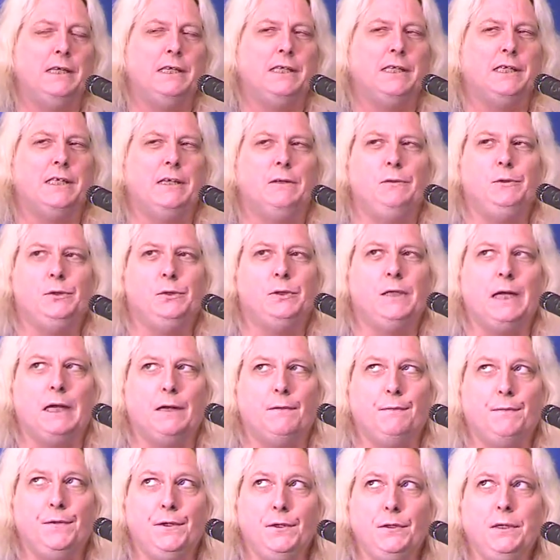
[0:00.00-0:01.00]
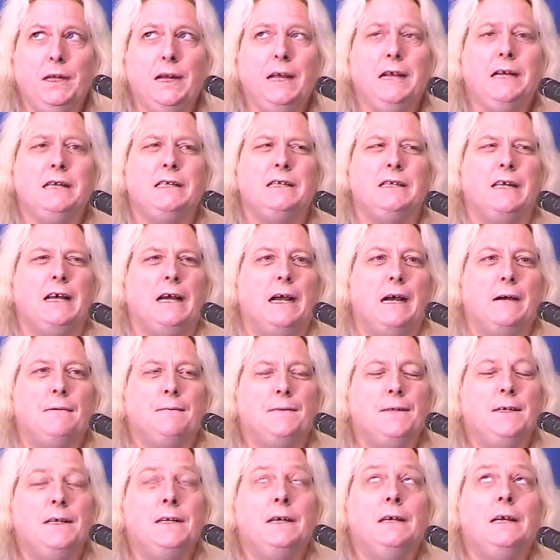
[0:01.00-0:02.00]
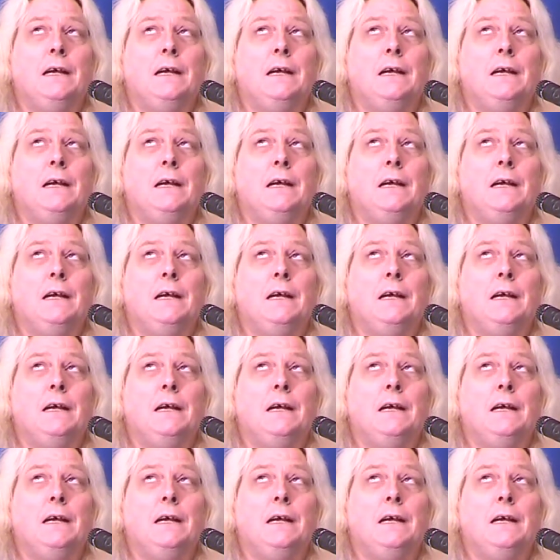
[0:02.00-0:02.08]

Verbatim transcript: So you got a few days left.